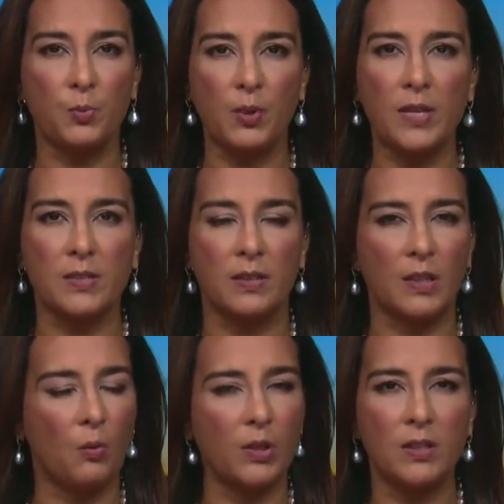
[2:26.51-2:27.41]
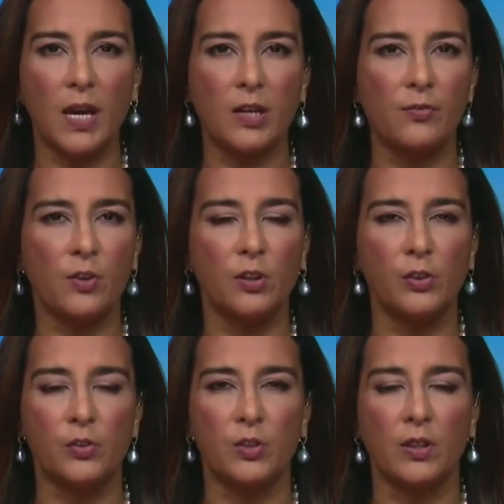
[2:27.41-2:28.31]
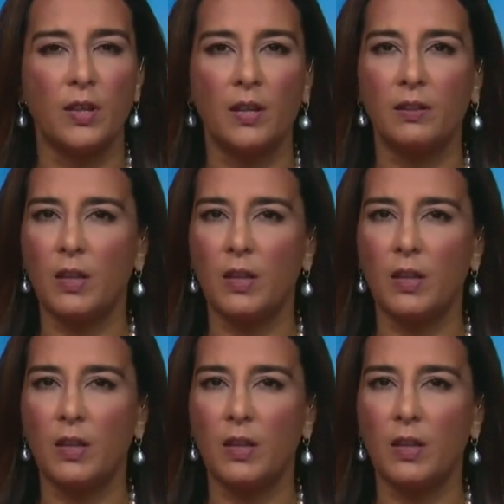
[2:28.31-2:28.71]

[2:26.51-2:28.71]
president. They weren't indicted for collusion.